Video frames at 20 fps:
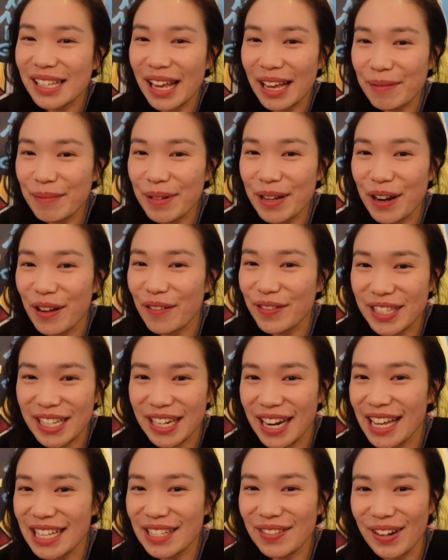segment of
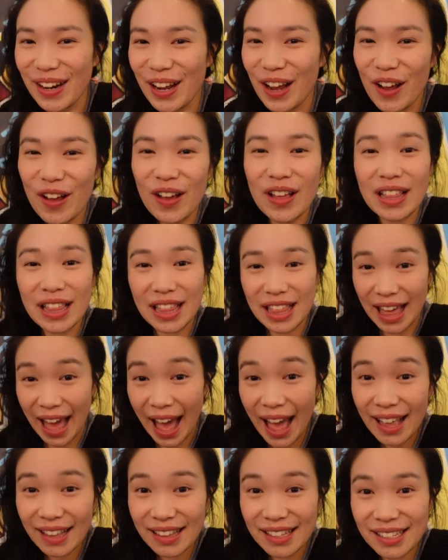today's video,
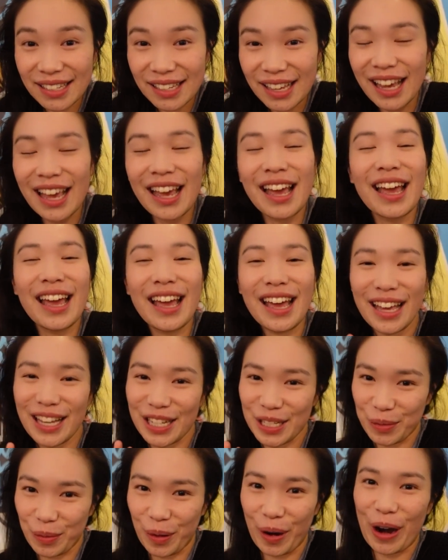that
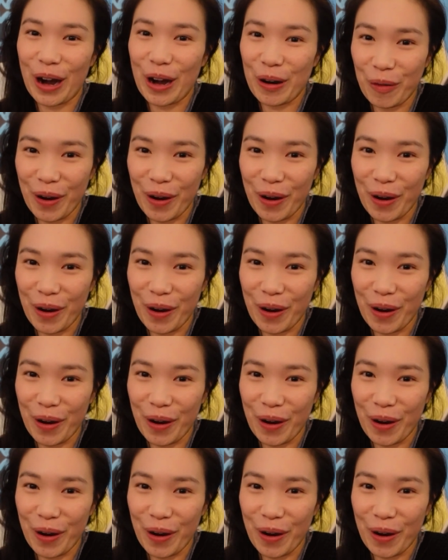is where I